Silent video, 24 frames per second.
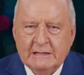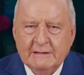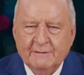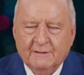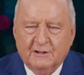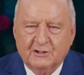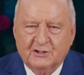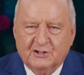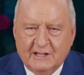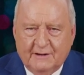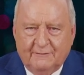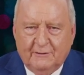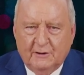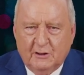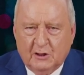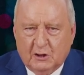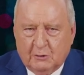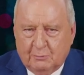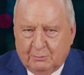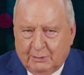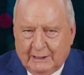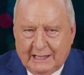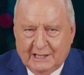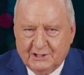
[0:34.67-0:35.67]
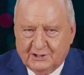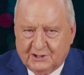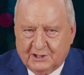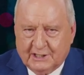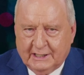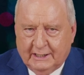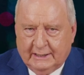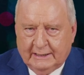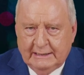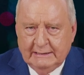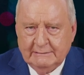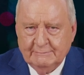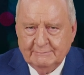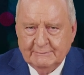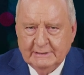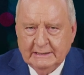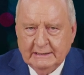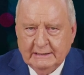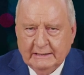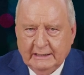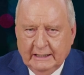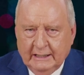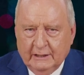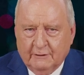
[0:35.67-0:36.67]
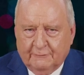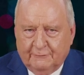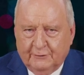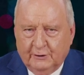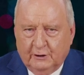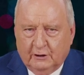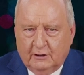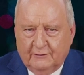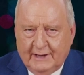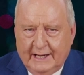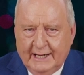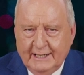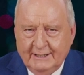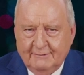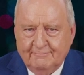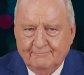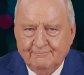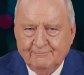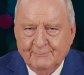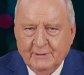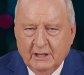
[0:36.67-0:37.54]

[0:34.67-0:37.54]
the seventh place getter in a field of eight